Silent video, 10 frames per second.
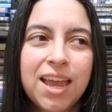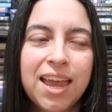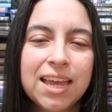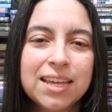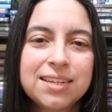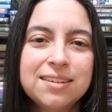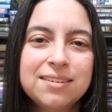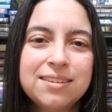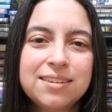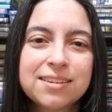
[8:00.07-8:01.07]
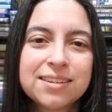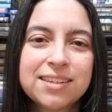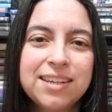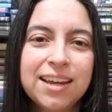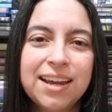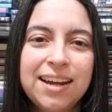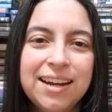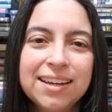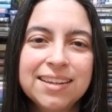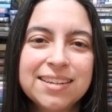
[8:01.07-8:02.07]
And
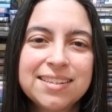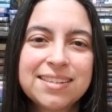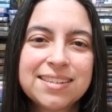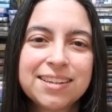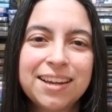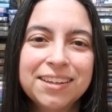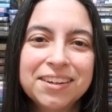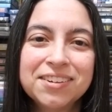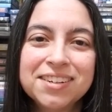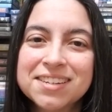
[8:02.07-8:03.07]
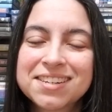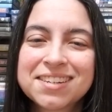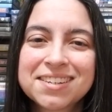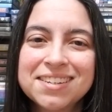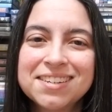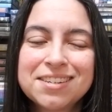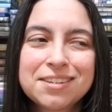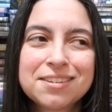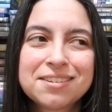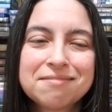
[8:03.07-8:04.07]
yeah, it's hilarious.
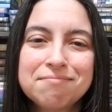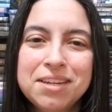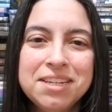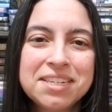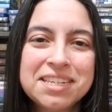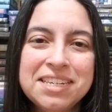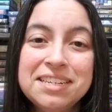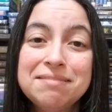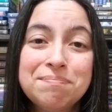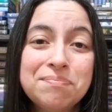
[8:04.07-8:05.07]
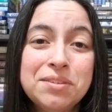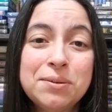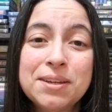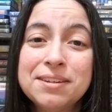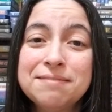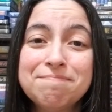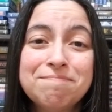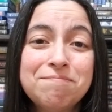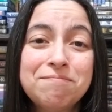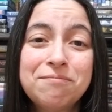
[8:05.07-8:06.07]
It's easy. You can
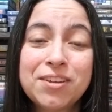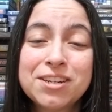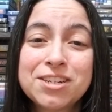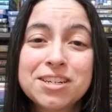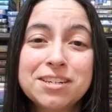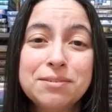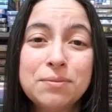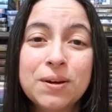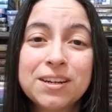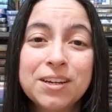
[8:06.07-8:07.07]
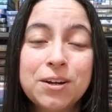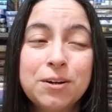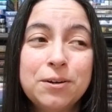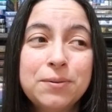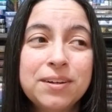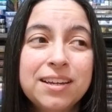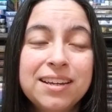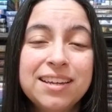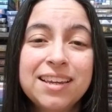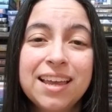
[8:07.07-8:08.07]
finish it in one go.
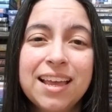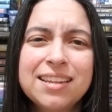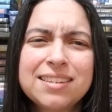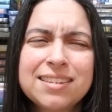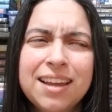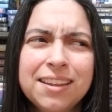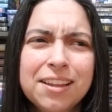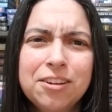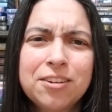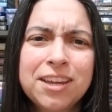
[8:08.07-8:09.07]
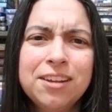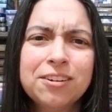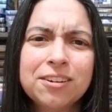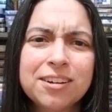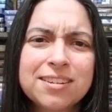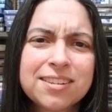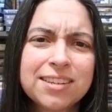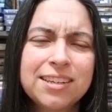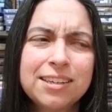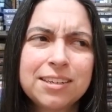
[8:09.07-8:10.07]
It's not that long either. It's
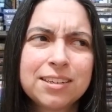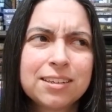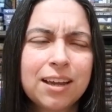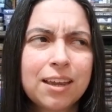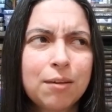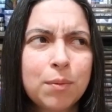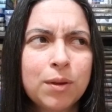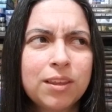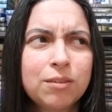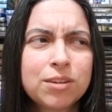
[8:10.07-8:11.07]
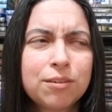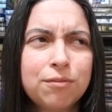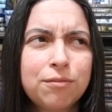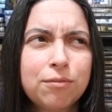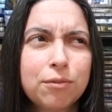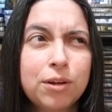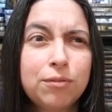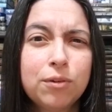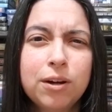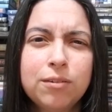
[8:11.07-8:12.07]
like, I can't remember. I think it was like 3-4
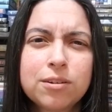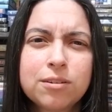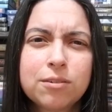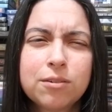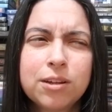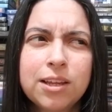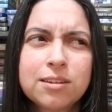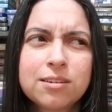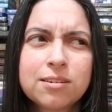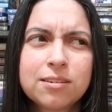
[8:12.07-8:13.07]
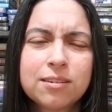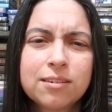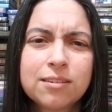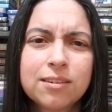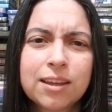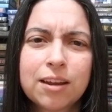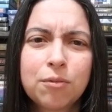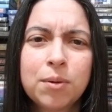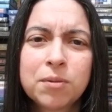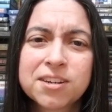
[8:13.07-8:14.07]
hours or less. Like, I don't
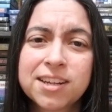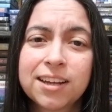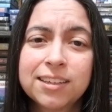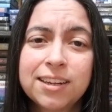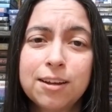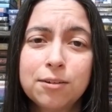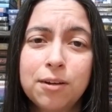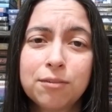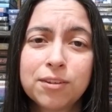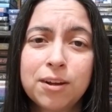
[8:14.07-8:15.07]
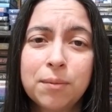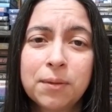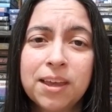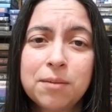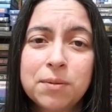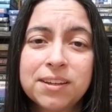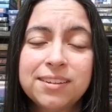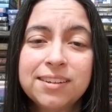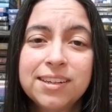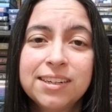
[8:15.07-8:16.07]
remember exactly now off the top of my head.
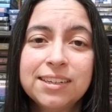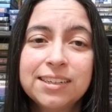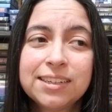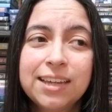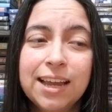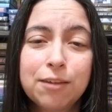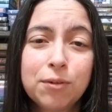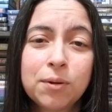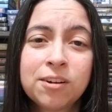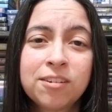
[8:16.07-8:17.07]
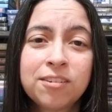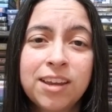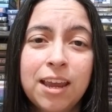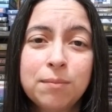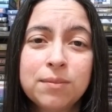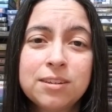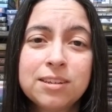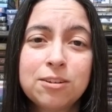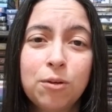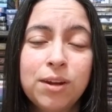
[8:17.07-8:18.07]
But yeah, if you want another game
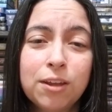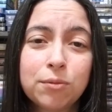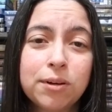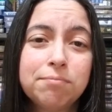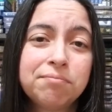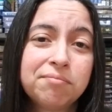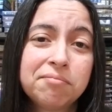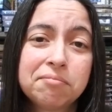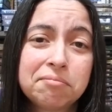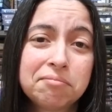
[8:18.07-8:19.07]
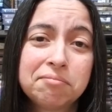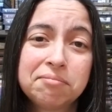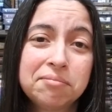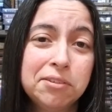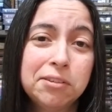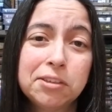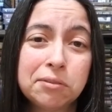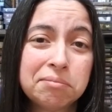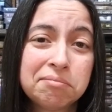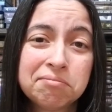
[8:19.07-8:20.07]
to no death run, do this
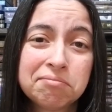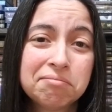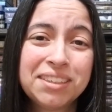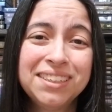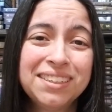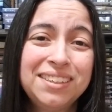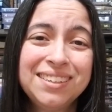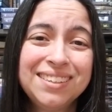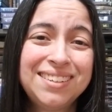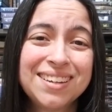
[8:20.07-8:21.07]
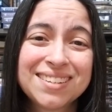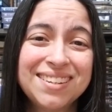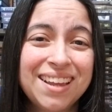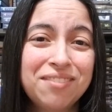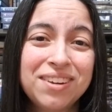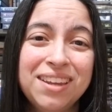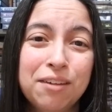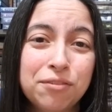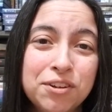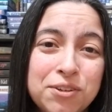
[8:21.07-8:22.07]
one. It doesn't have any
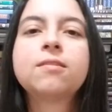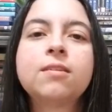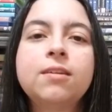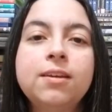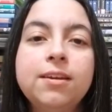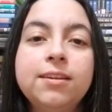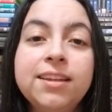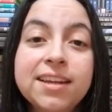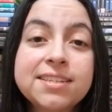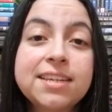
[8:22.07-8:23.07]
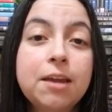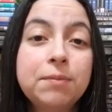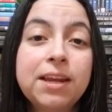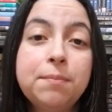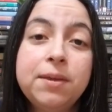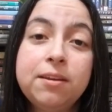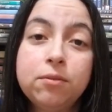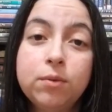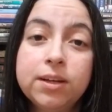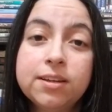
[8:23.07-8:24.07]
effort. The next game that I beat
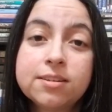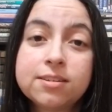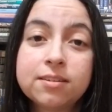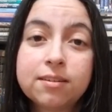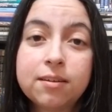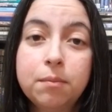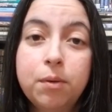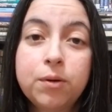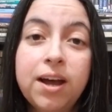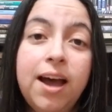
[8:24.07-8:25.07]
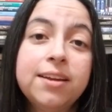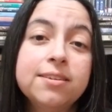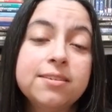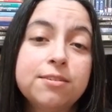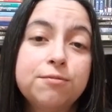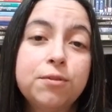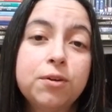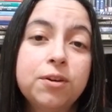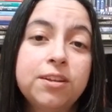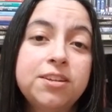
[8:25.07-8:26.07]
was Pocahontas
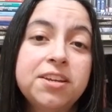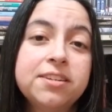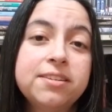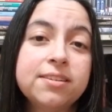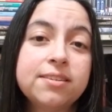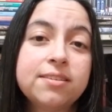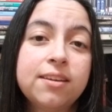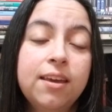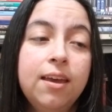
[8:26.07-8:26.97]
for the Genesis.